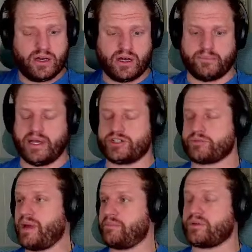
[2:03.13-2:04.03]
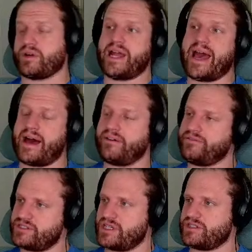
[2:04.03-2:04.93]
a major paper and a half
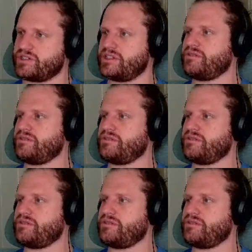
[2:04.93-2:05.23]
essentially to